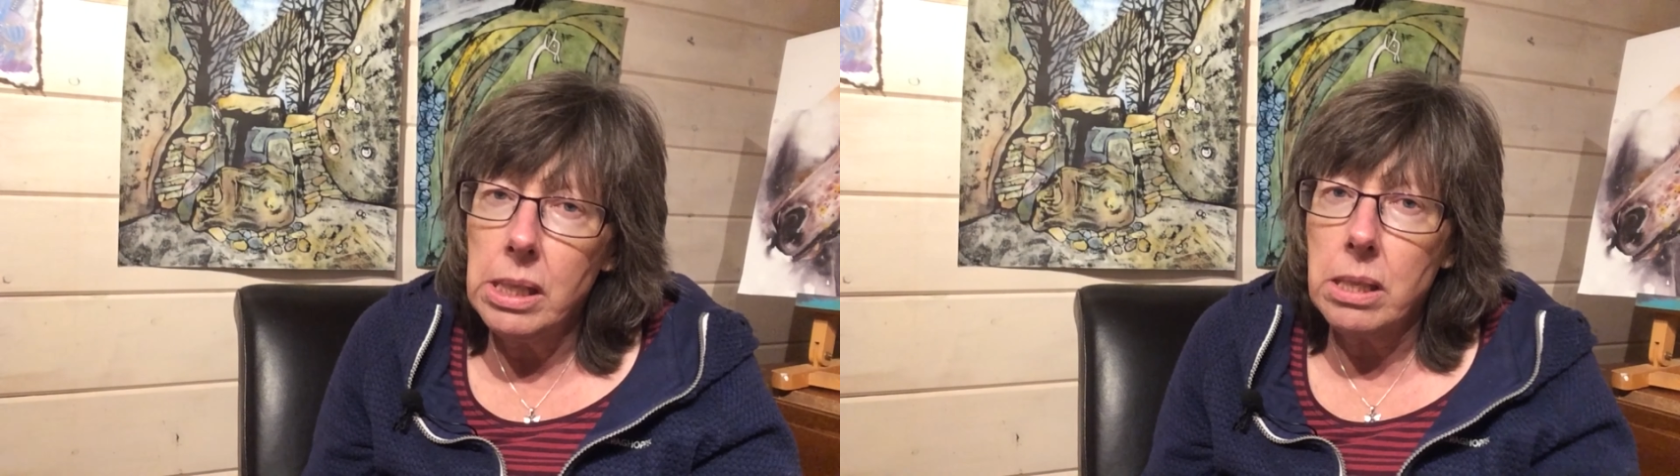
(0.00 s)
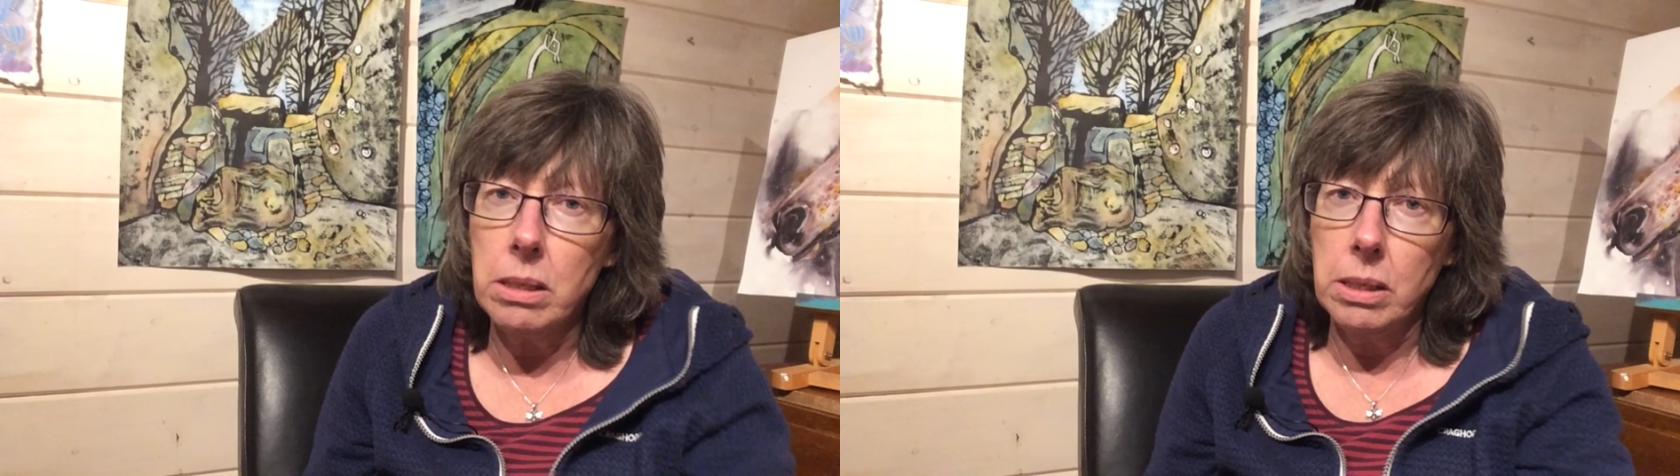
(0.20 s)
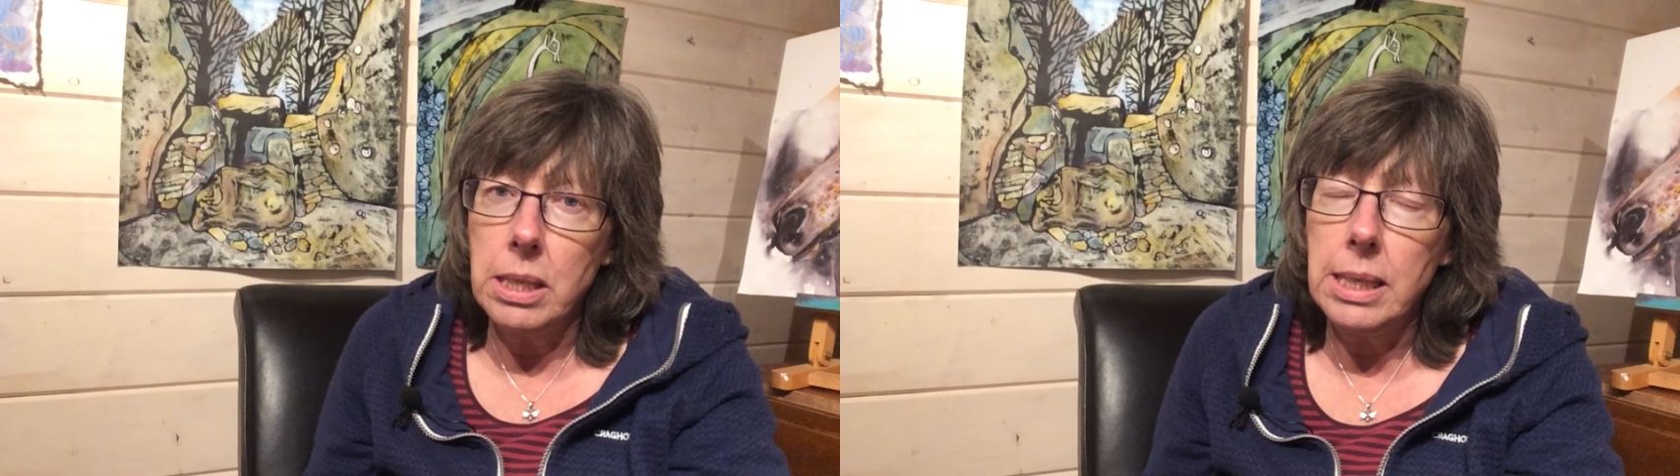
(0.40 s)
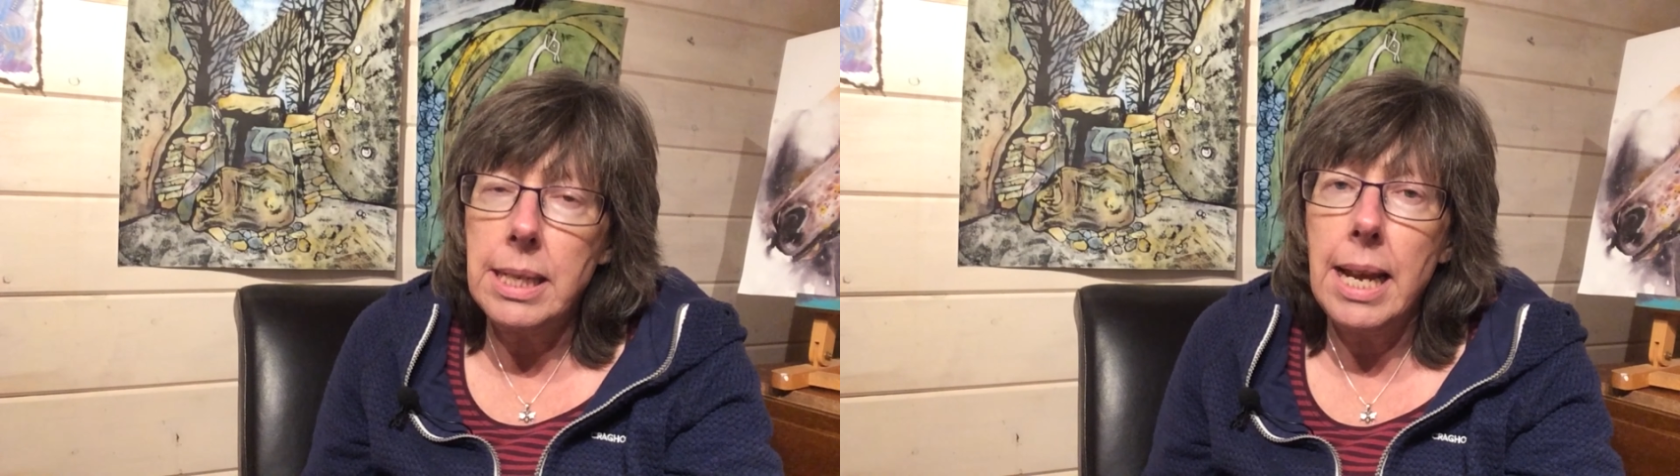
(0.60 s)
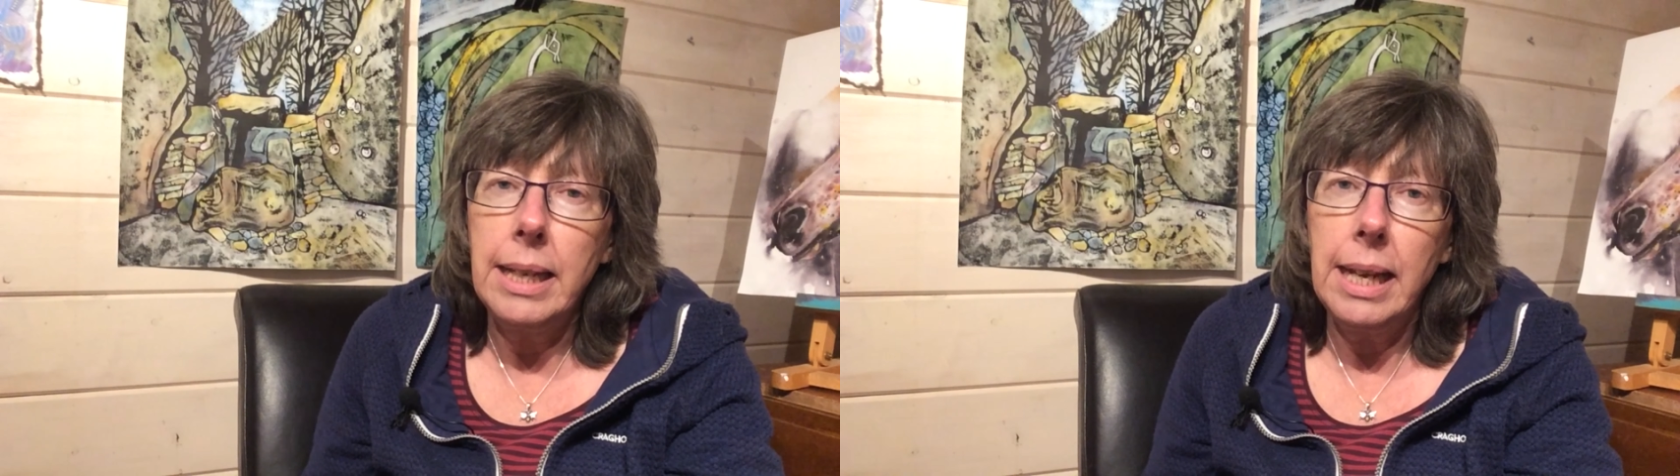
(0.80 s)
exciting
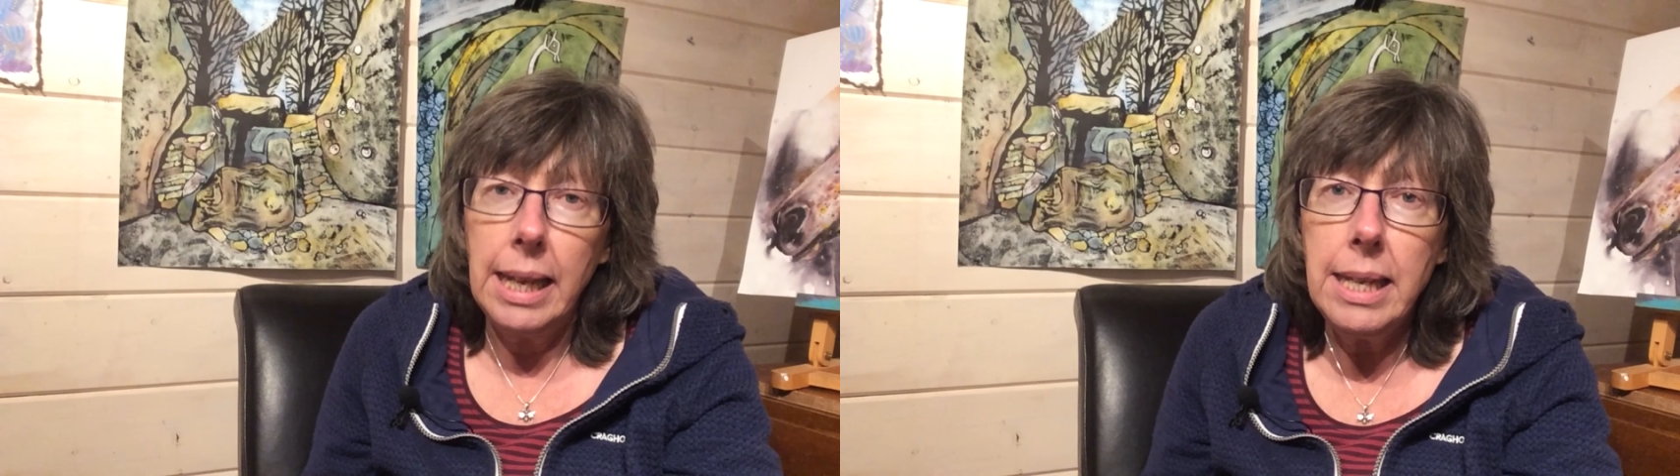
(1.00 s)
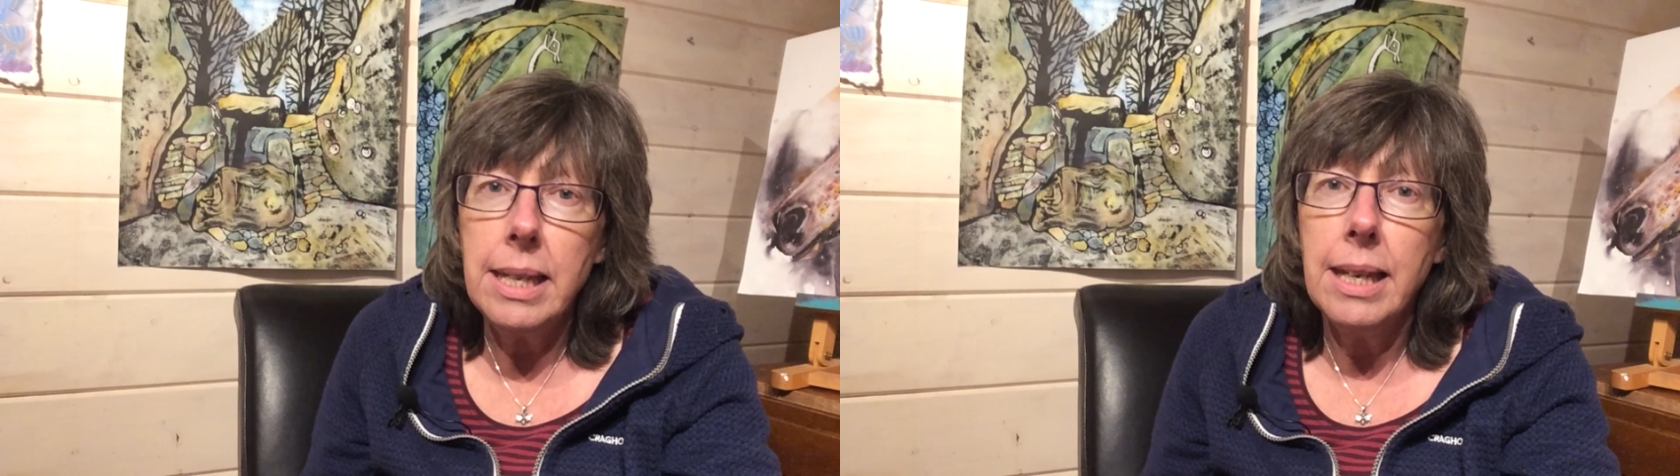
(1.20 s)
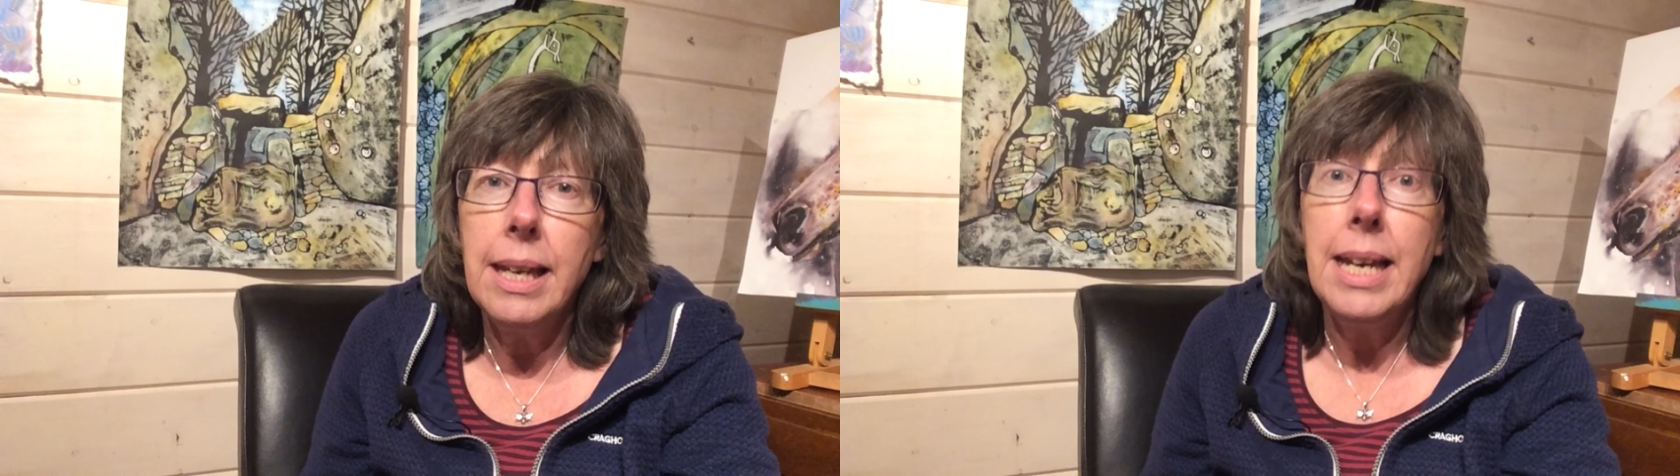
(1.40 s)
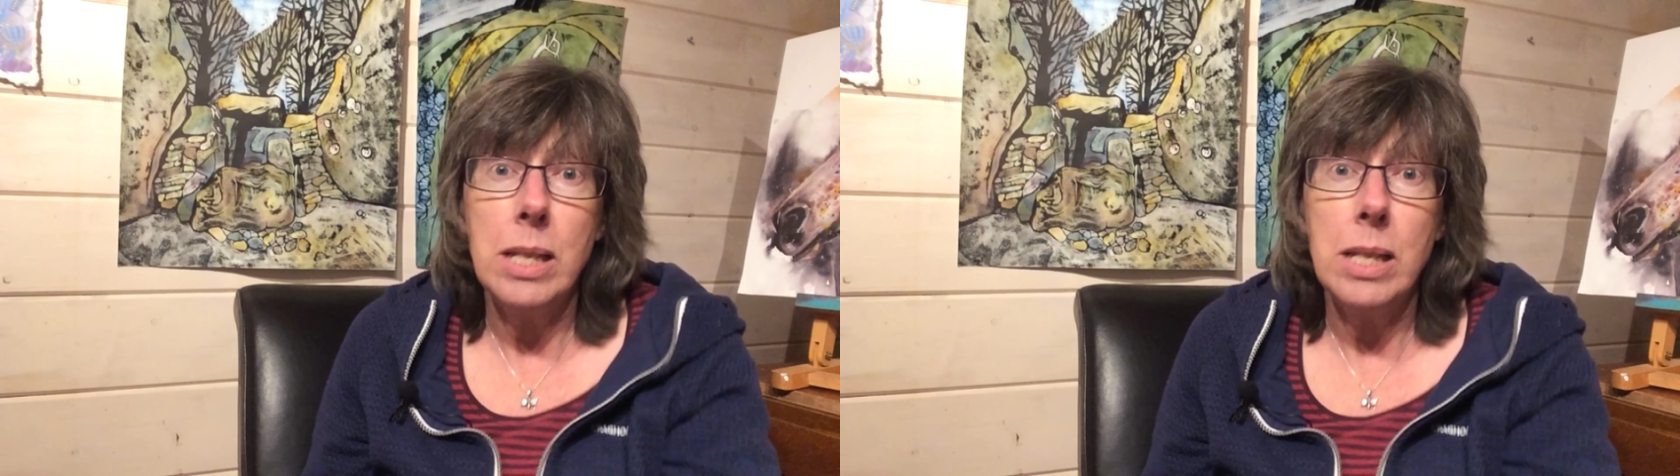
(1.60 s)
technique.